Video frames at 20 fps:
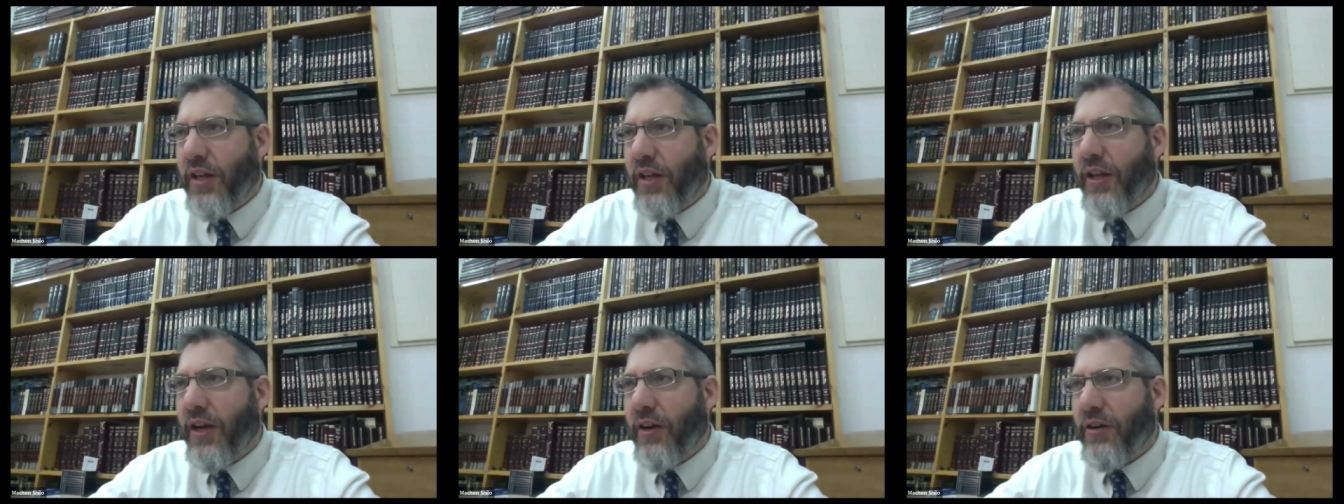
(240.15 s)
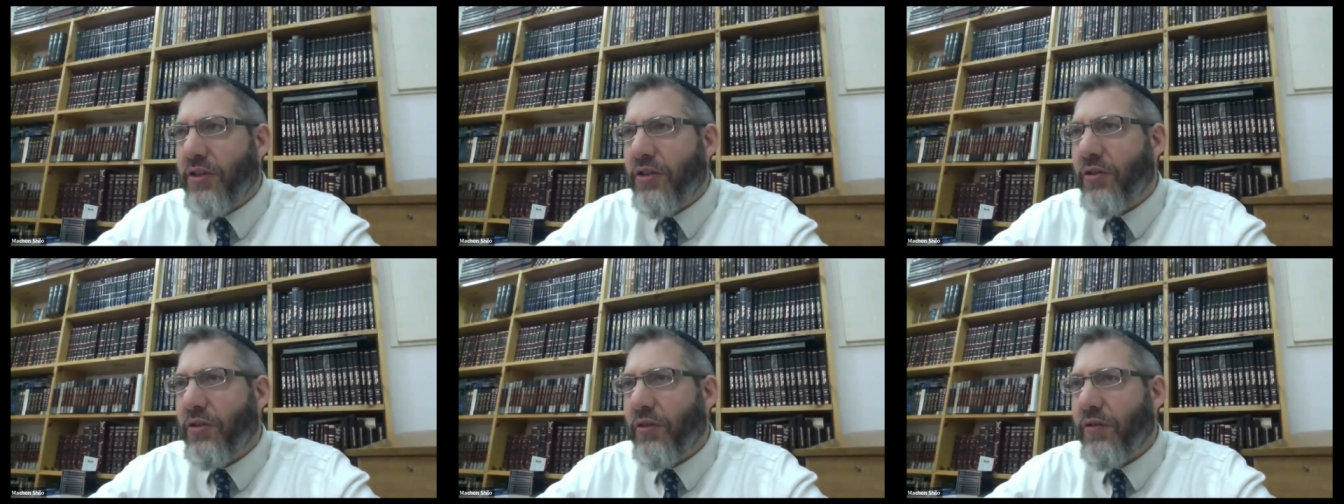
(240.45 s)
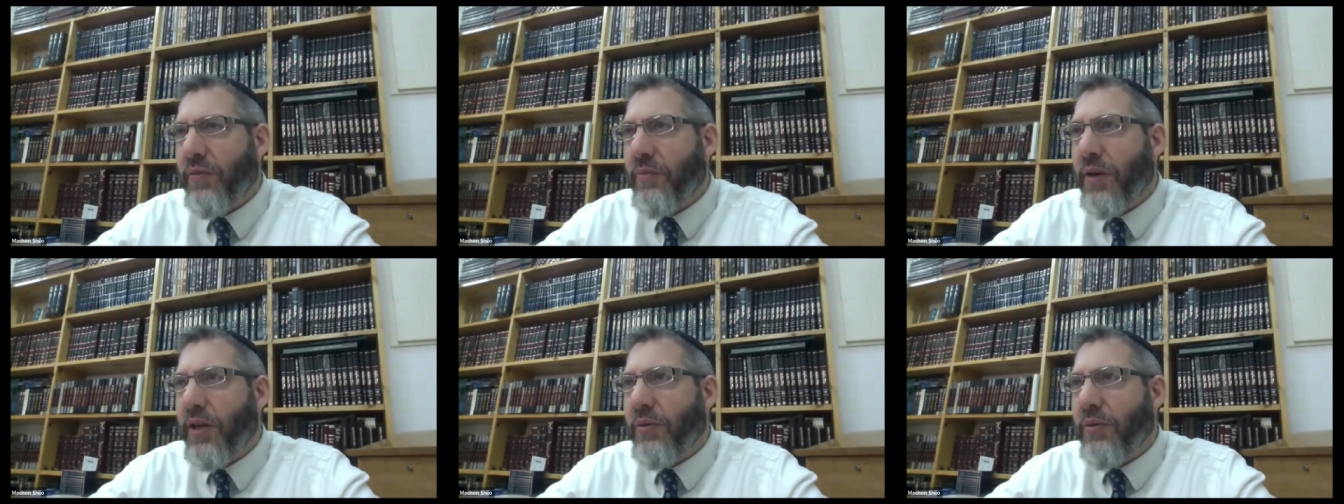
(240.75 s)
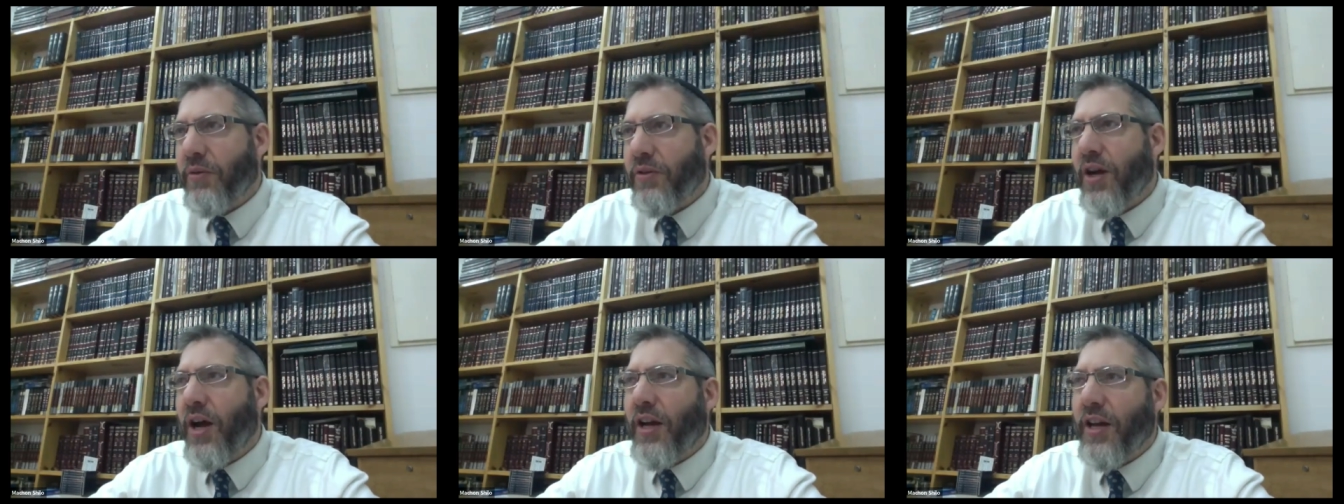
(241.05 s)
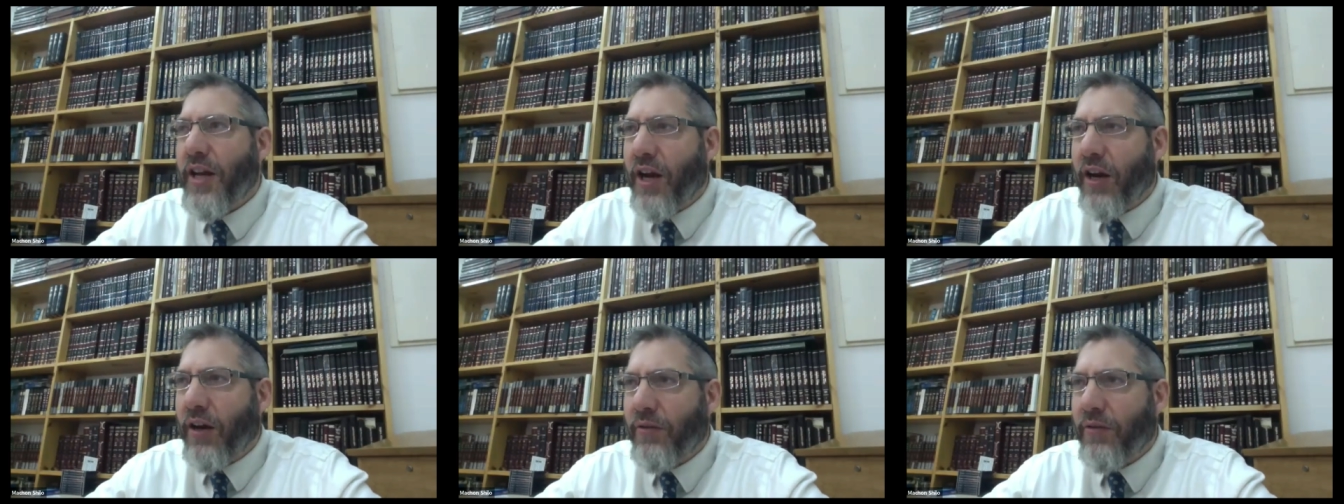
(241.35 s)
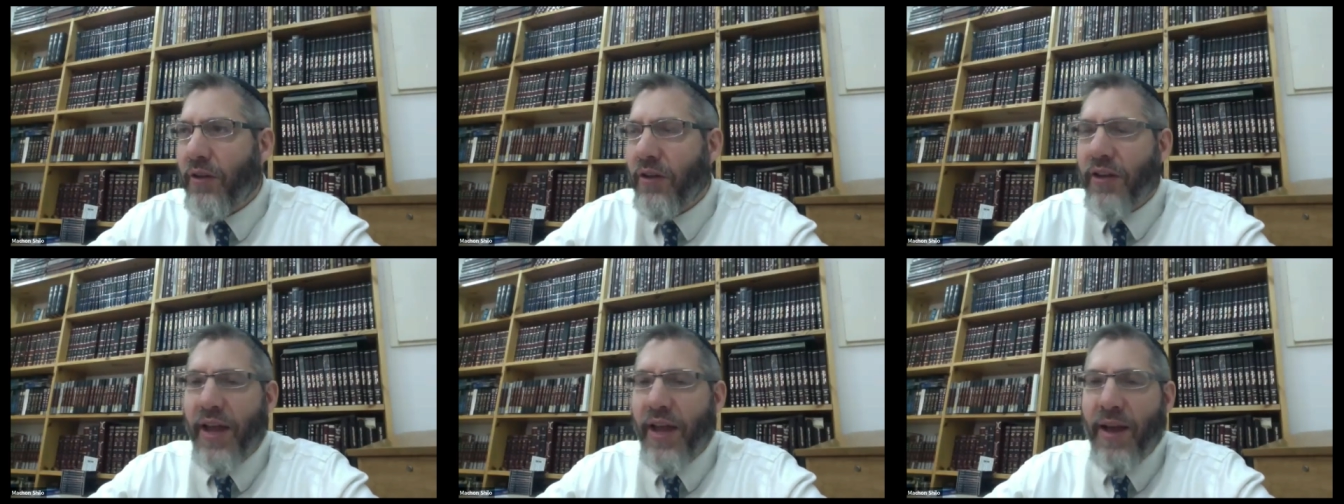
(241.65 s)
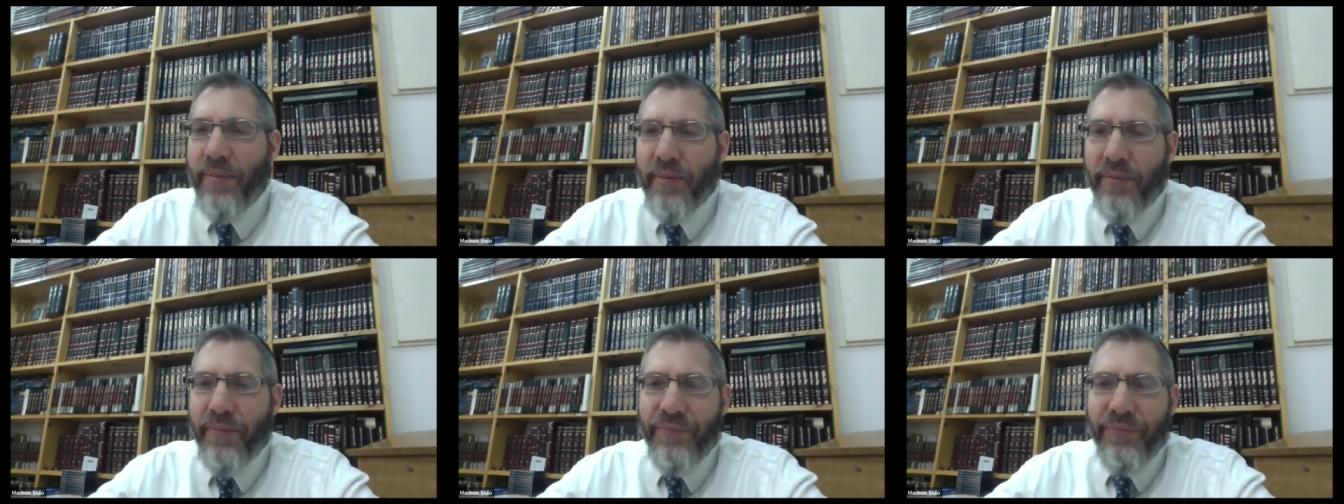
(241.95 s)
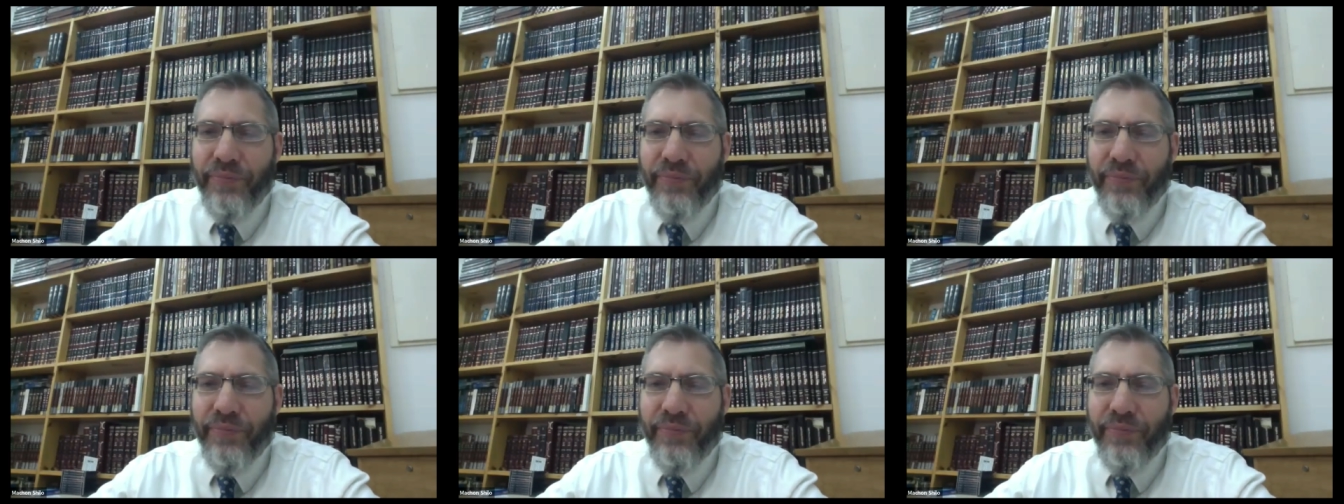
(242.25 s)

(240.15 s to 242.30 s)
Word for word: And there it's sort of ambiguous. Haner, the lamp.